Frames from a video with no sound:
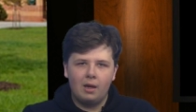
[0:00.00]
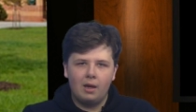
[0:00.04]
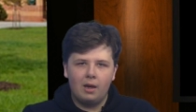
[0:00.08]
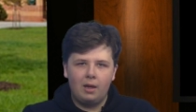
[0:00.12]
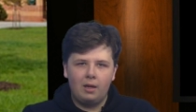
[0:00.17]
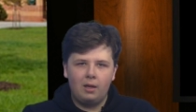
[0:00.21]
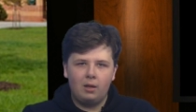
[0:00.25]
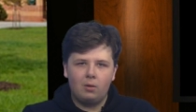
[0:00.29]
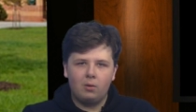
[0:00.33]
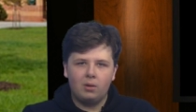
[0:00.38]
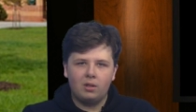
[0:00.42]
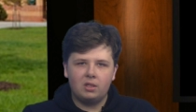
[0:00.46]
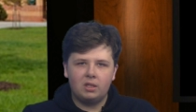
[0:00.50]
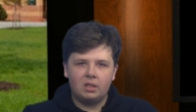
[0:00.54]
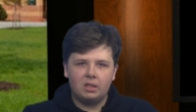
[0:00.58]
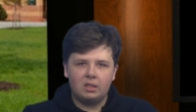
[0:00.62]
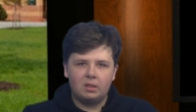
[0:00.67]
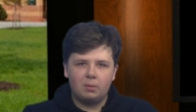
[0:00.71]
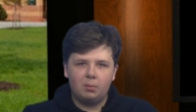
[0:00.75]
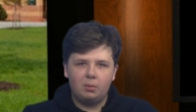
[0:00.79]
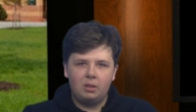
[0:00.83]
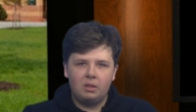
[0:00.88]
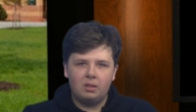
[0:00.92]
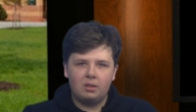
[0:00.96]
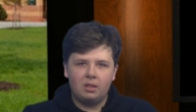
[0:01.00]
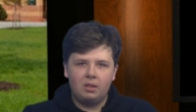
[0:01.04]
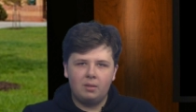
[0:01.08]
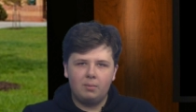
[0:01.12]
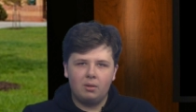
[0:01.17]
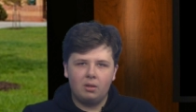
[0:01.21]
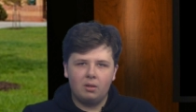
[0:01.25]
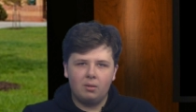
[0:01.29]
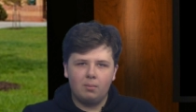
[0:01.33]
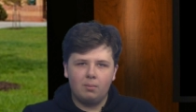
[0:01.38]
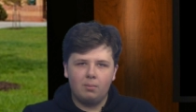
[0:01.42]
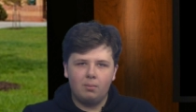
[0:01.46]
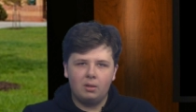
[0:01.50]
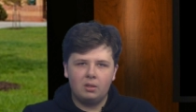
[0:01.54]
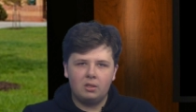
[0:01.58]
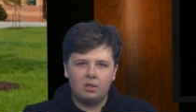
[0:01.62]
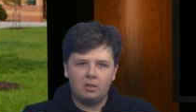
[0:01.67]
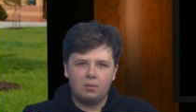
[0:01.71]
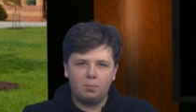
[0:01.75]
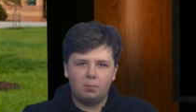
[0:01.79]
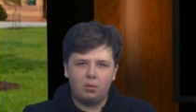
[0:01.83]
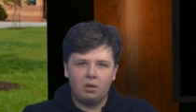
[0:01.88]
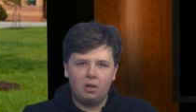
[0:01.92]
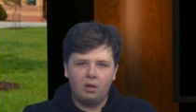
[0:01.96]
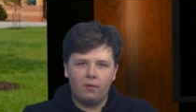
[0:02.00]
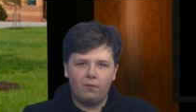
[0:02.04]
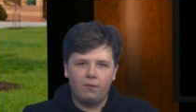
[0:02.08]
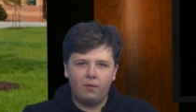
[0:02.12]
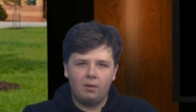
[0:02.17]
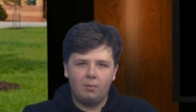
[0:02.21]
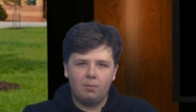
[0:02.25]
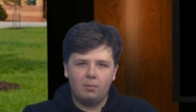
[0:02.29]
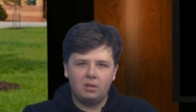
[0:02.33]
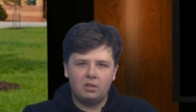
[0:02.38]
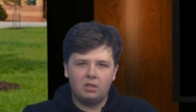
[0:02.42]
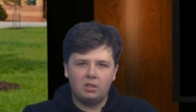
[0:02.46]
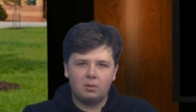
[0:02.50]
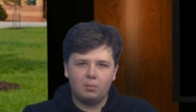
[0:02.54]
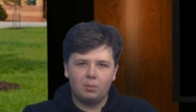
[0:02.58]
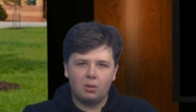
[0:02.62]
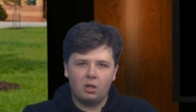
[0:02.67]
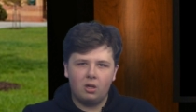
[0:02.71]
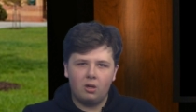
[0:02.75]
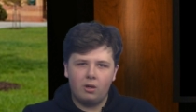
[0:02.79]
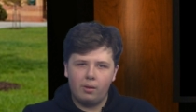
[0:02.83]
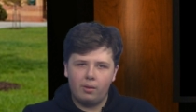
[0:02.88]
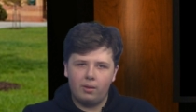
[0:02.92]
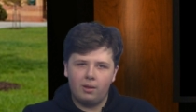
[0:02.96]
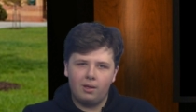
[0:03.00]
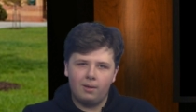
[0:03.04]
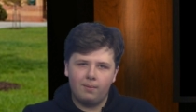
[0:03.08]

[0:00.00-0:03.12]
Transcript: Any questions, please email Mrs. Bruff and Mrs. McCarthy.